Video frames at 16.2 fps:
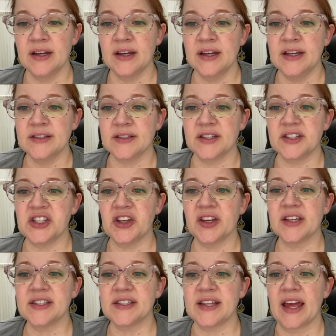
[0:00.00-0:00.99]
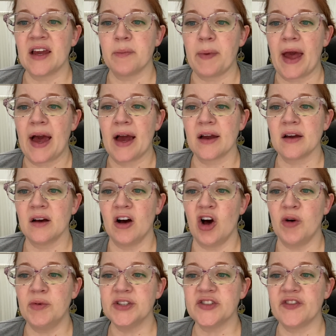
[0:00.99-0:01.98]
Cecilia sank back,
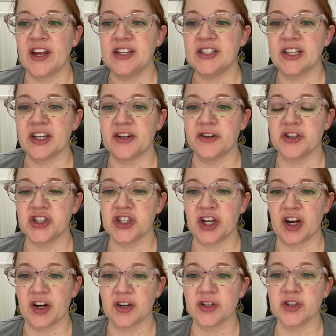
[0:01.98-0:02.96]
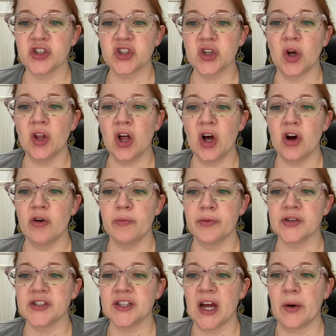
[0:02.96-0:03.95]
almost fainting in her chair. Her sole hope
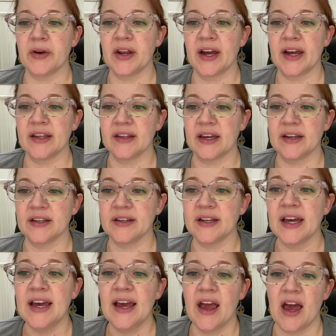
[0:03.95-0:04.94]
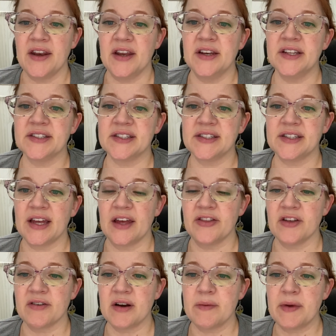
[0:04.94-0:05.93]
was now annihilated, and in its stead
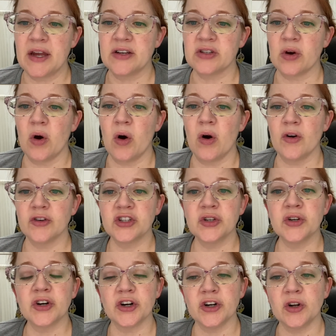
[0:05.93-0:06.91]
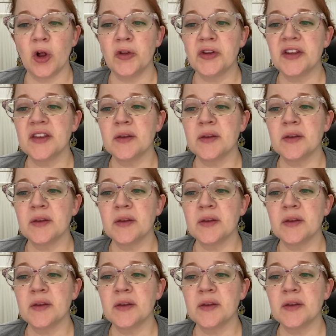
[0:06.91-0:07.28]
there remained to her only the